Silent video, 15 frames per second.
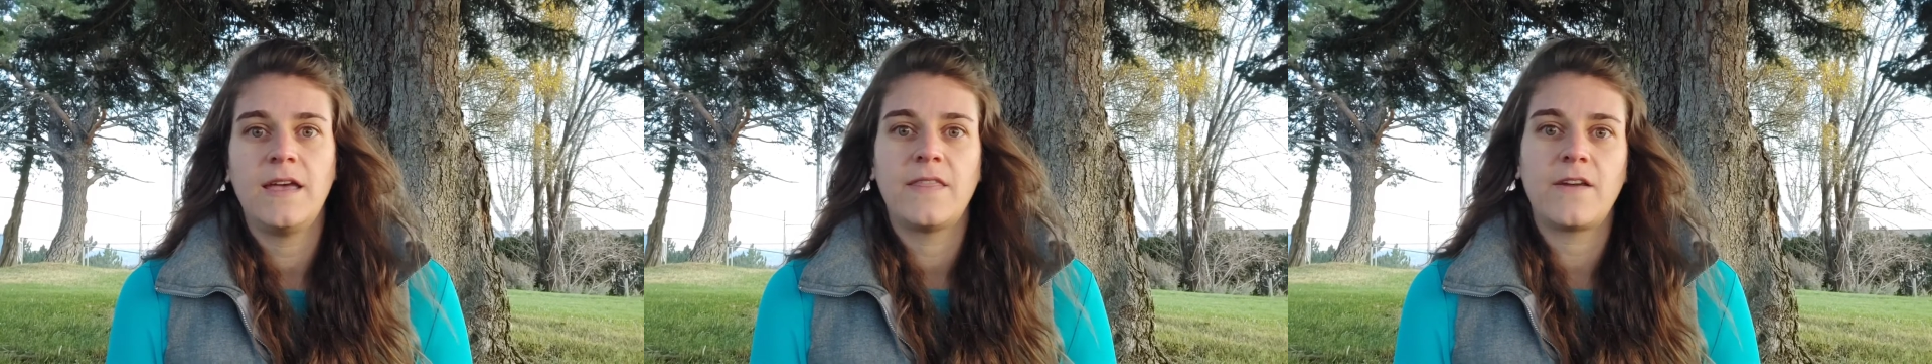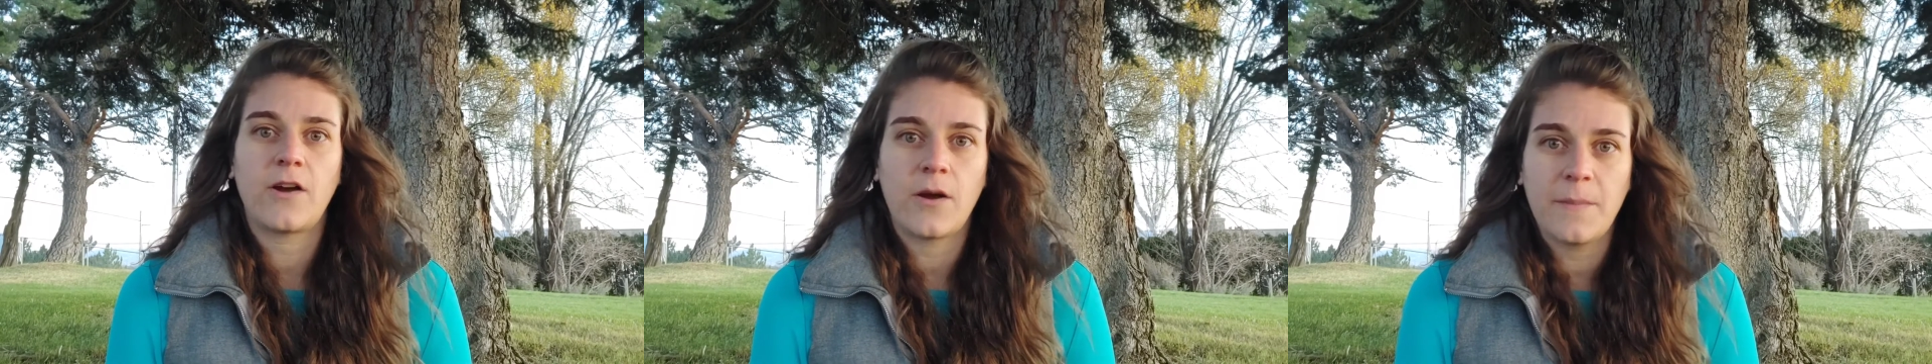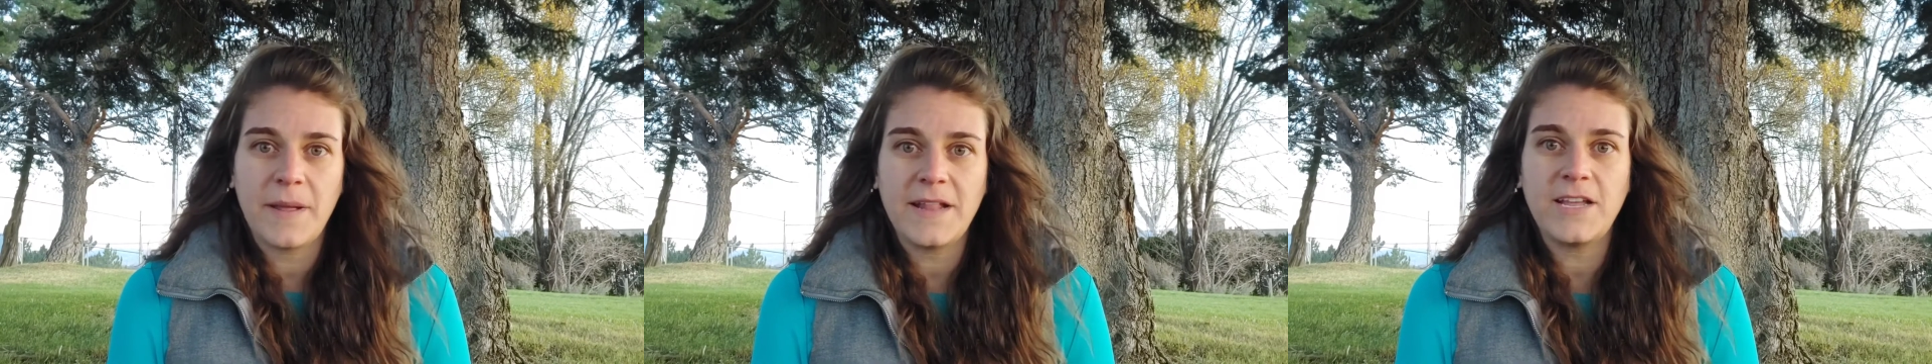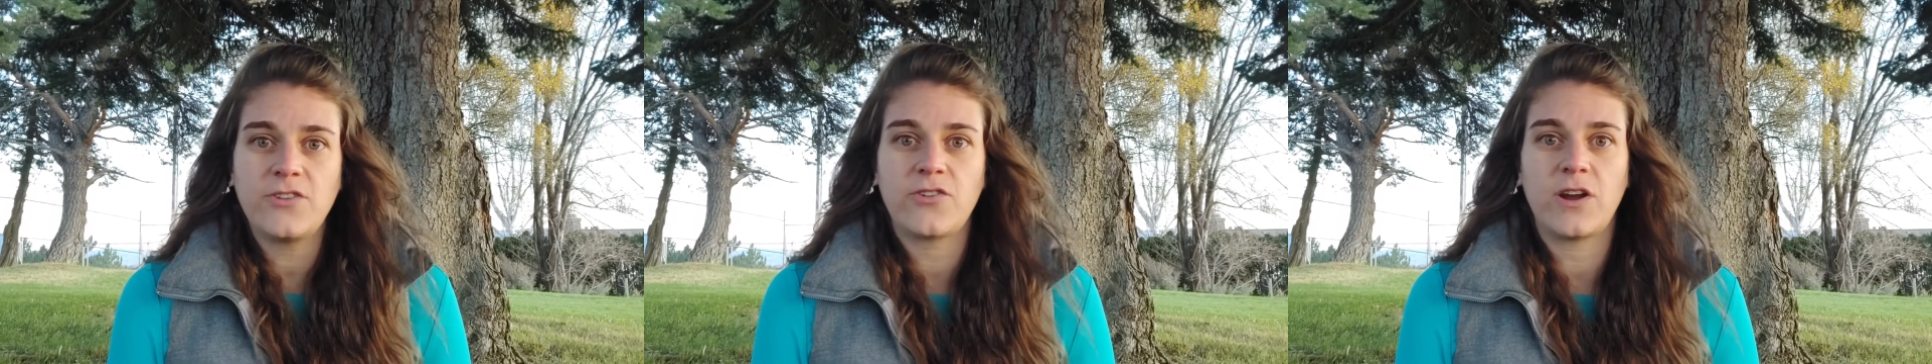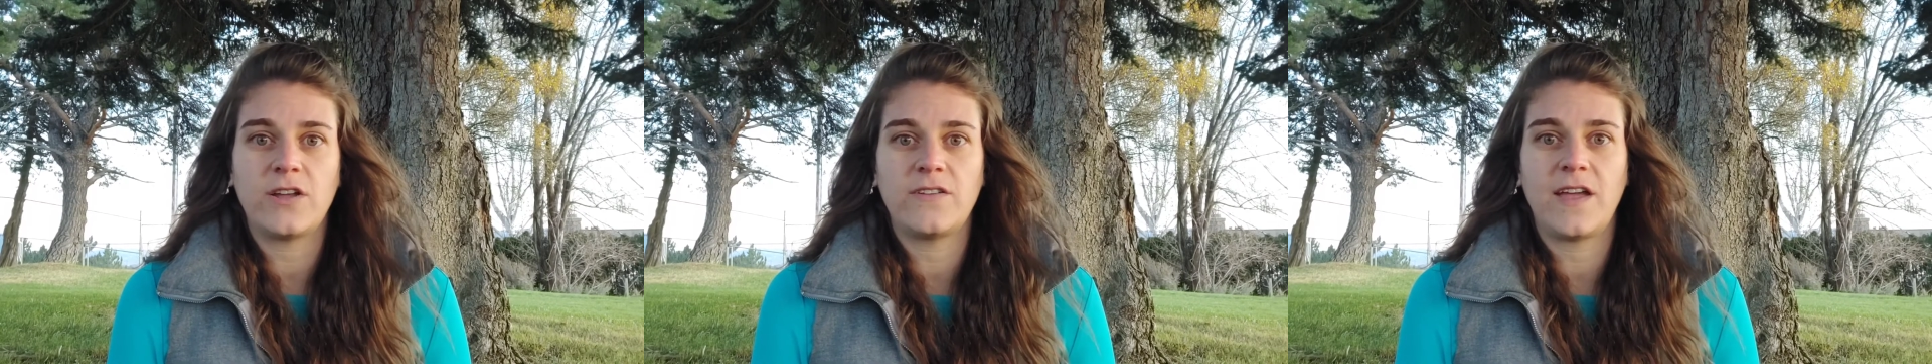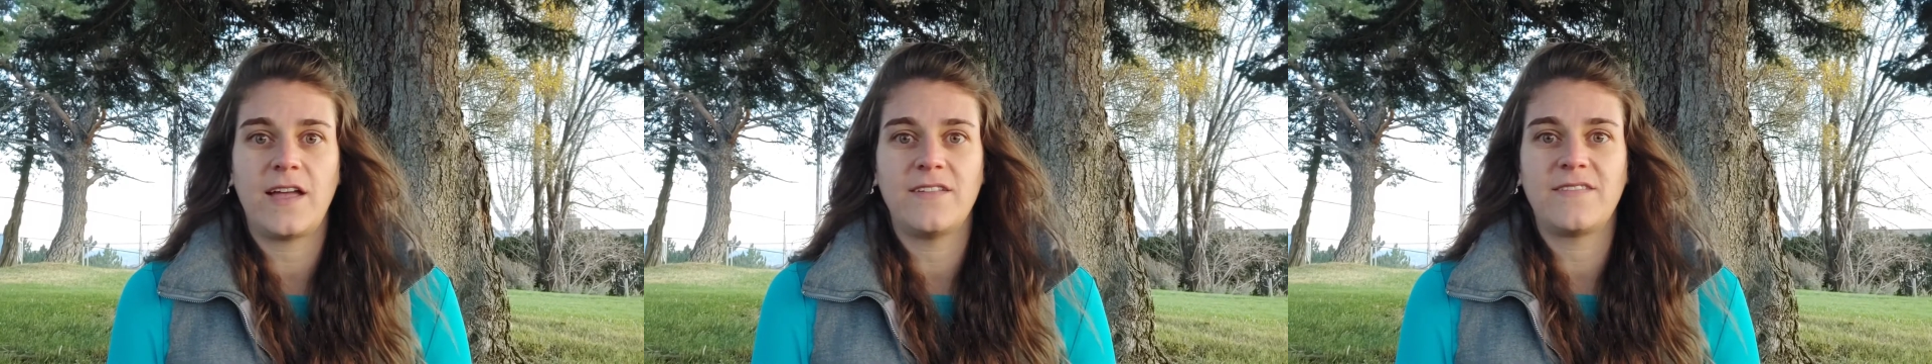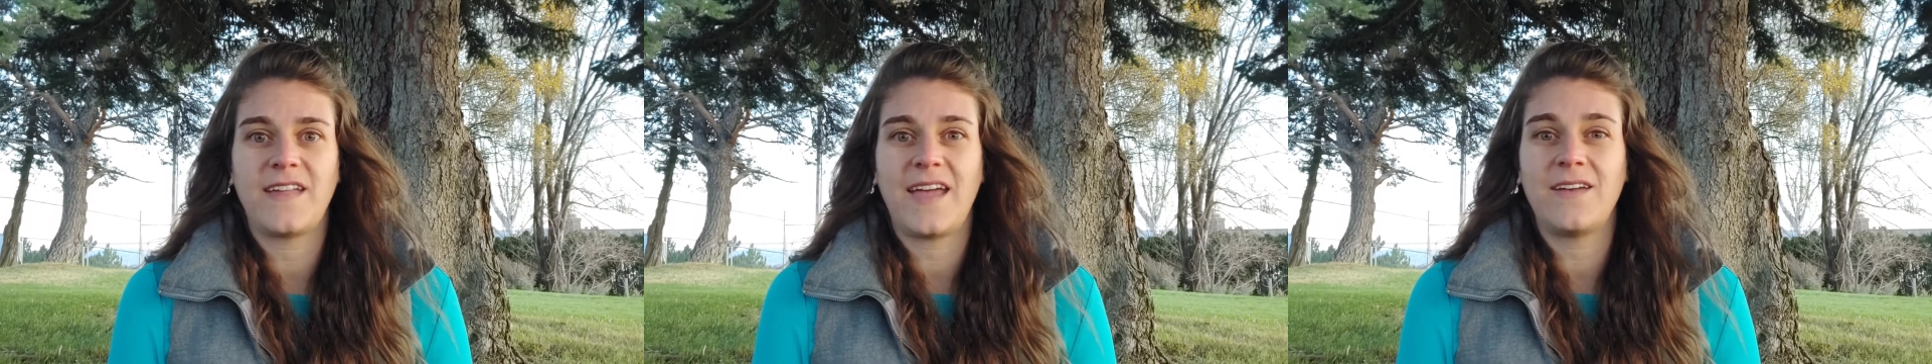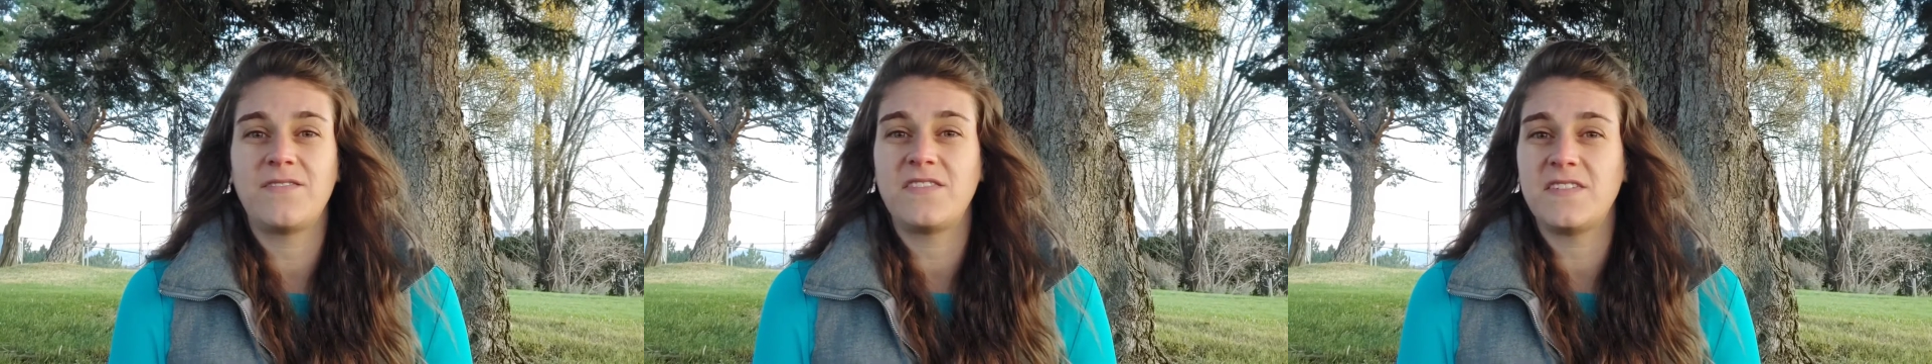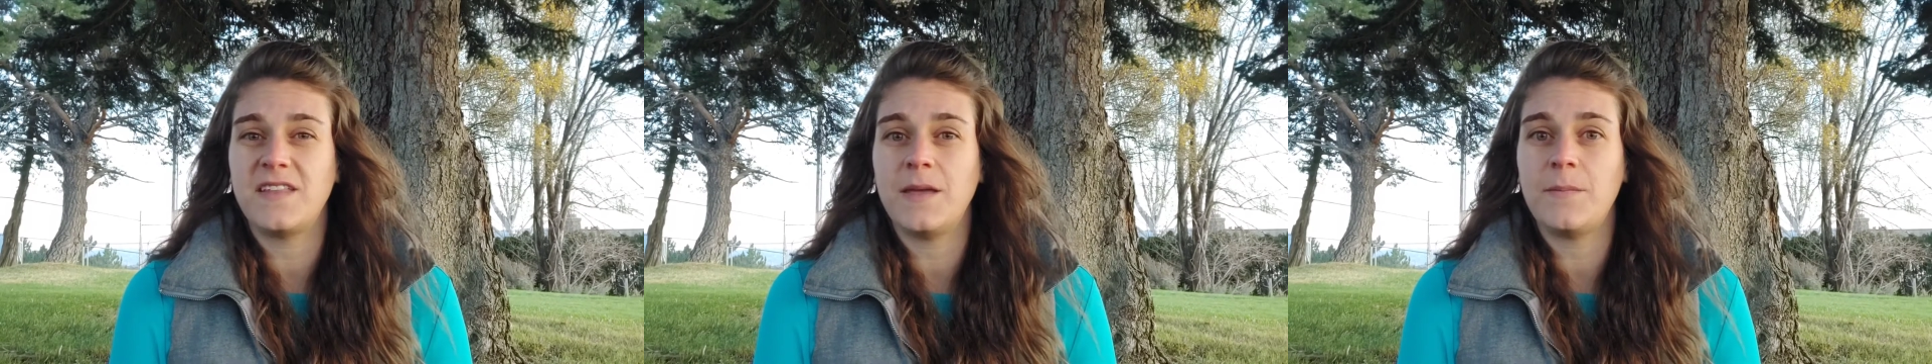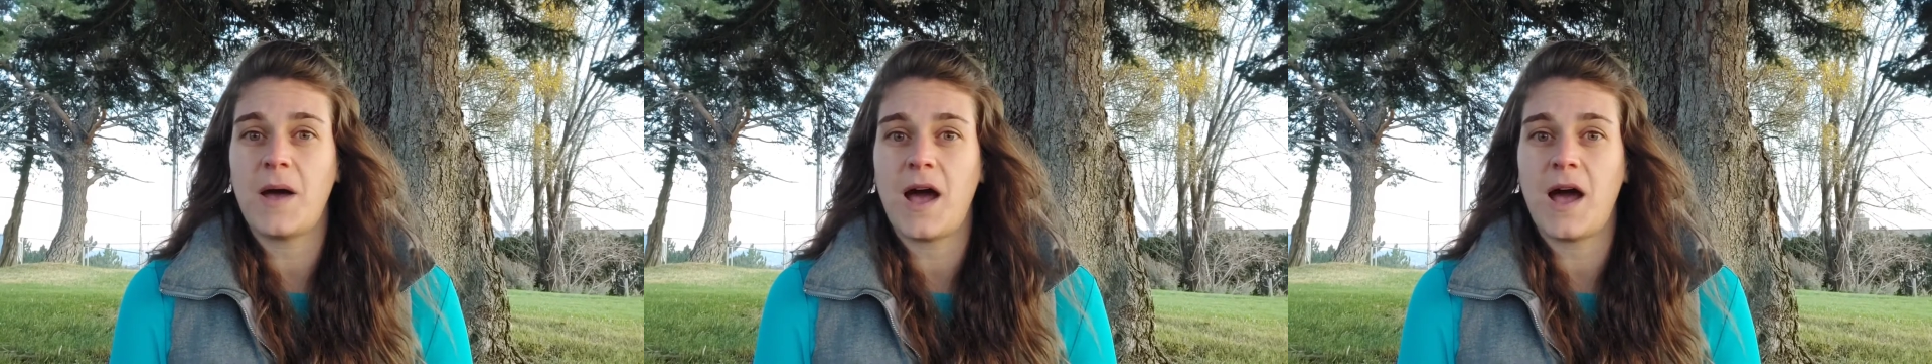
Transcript: There are many trail towns that have slim